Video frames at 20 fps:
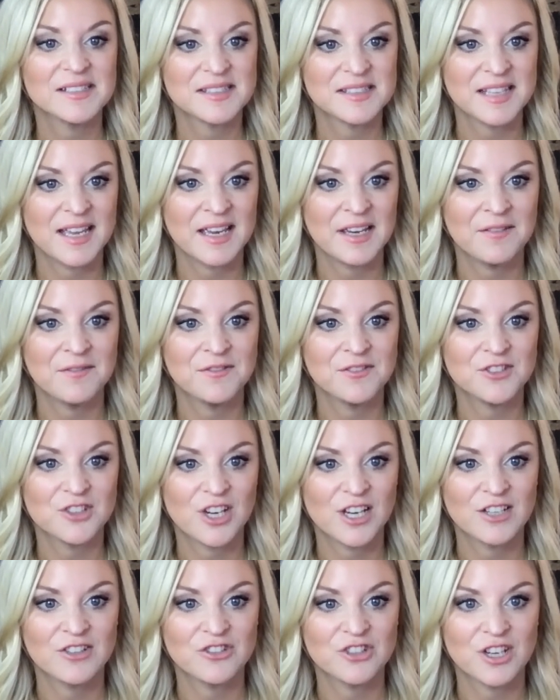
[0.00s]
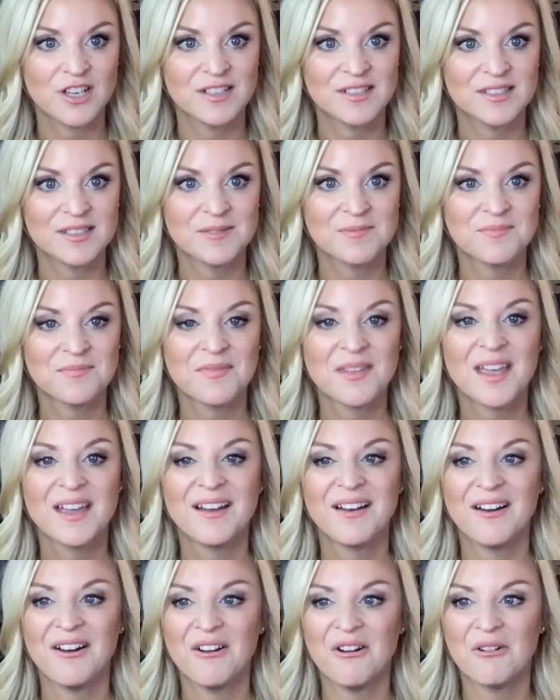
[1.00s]
Save Changes.
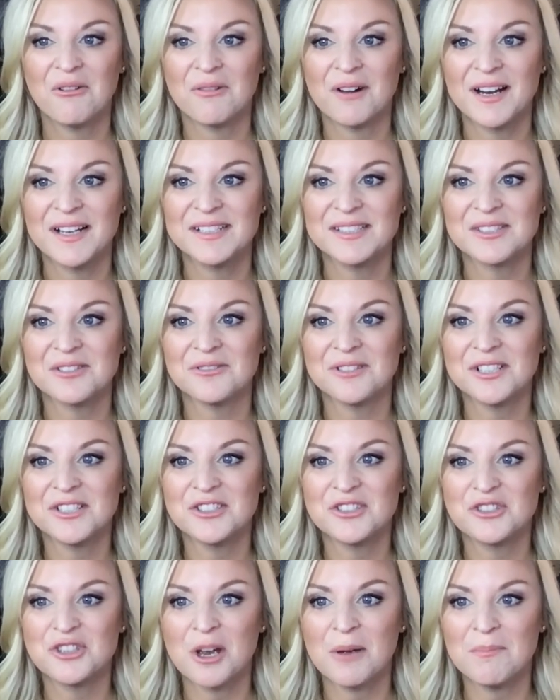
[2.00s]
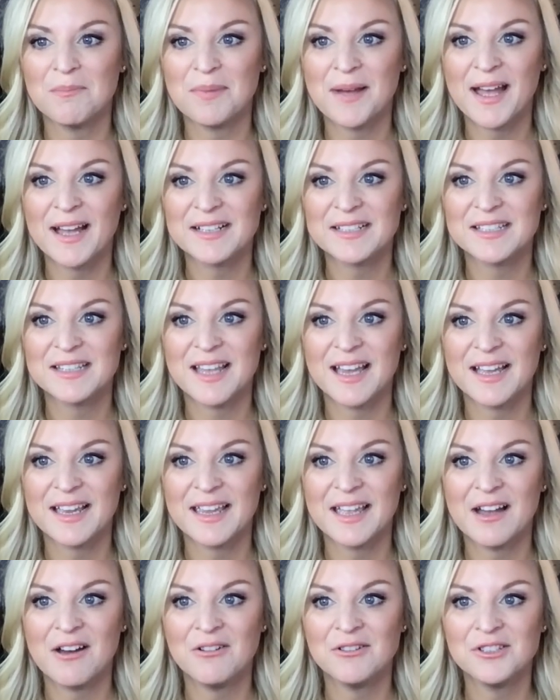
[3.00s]
All right, so let's jump back to
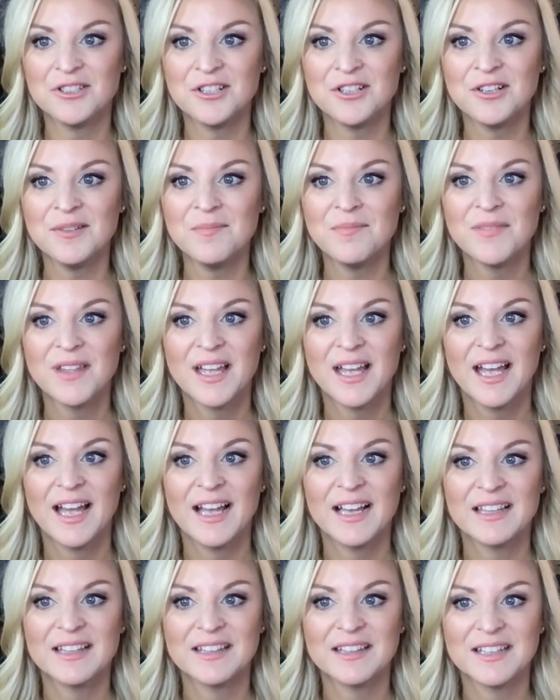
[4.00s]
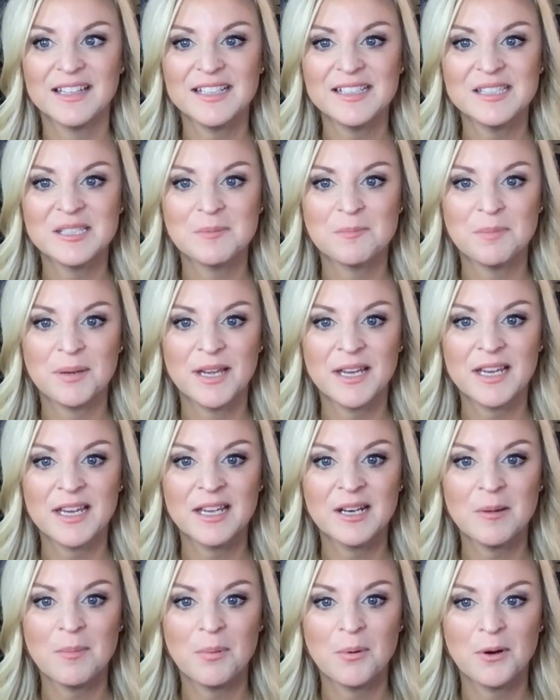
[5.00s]
that calendar and let's
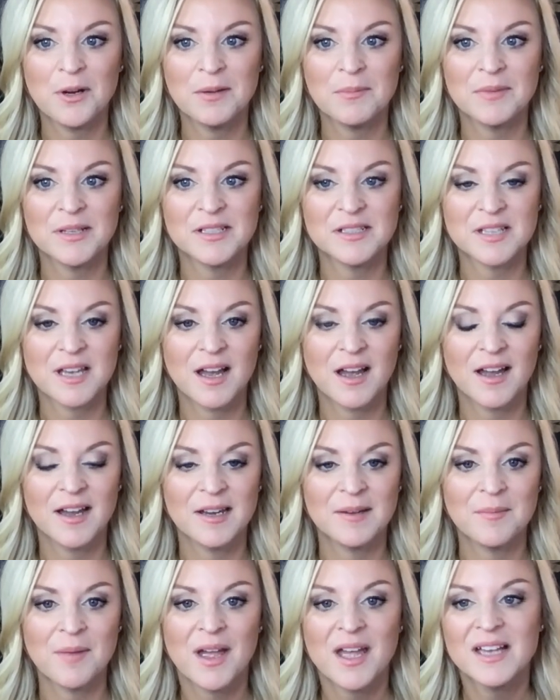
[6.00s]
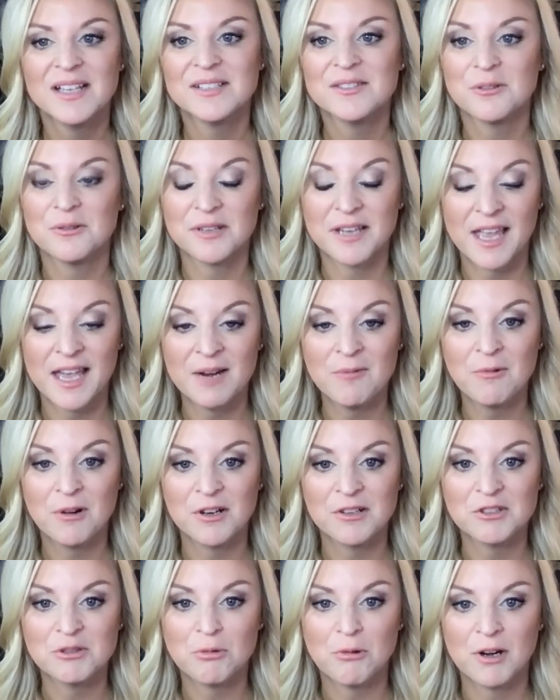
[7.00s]
pick an appointment time. So again,
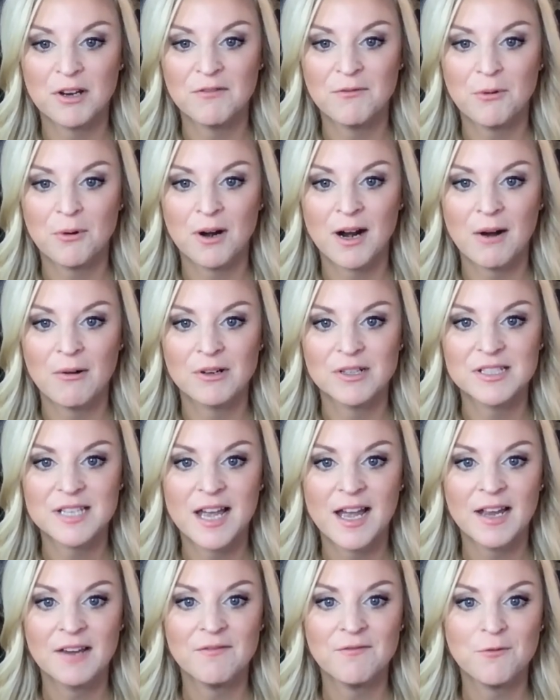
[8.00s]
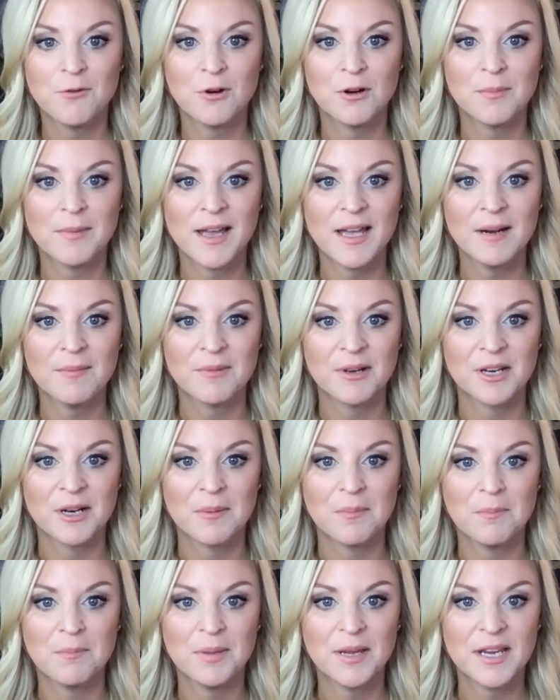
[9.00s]
we're in 24 hour time format. I'm
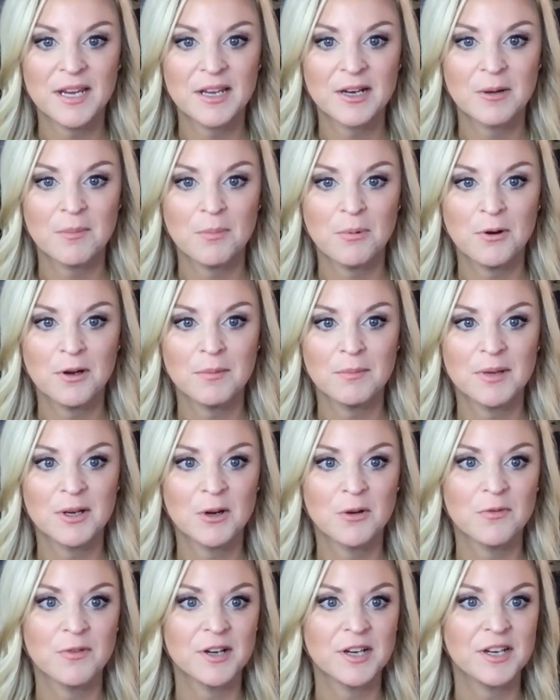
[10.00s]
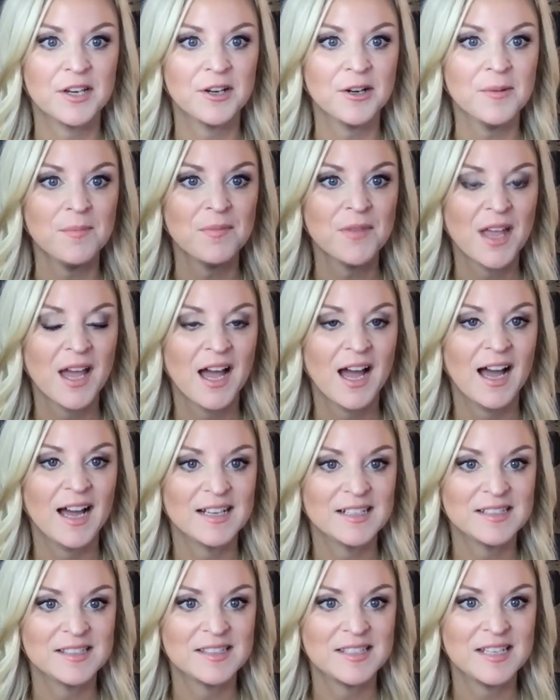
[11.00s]
gonna pick an appointment over here.
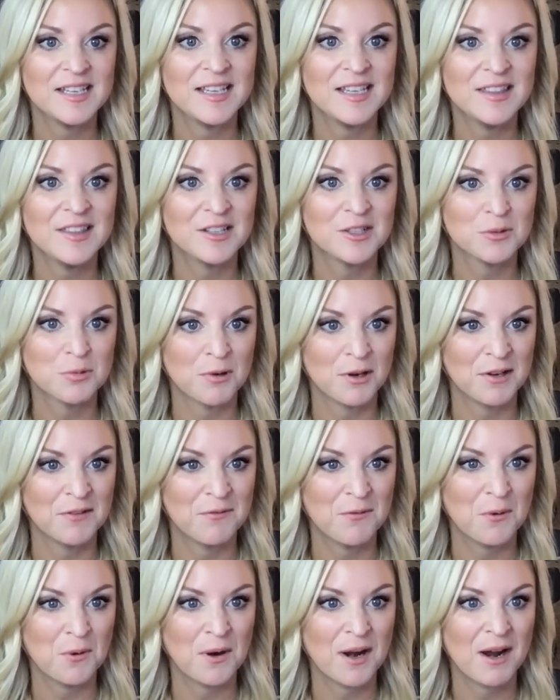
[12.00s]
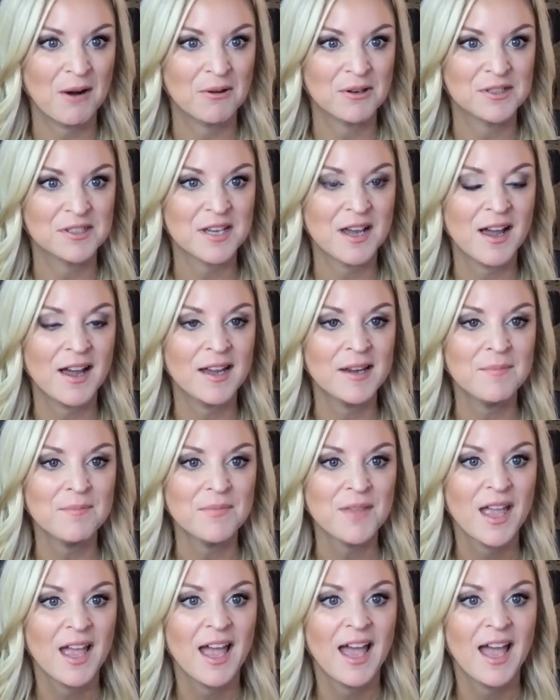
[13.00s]
I see the 24 hour time